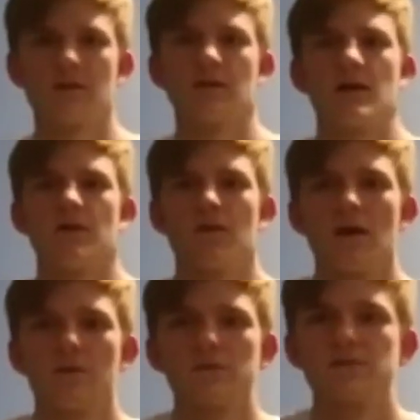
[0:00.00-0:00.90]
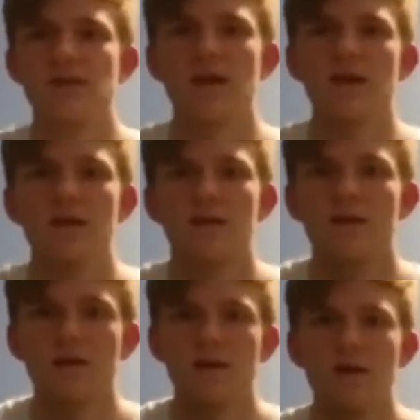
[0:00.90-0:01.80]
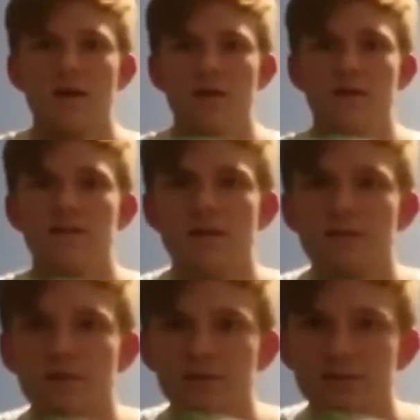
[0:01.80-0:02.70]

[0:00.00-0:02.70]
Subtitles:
I will say another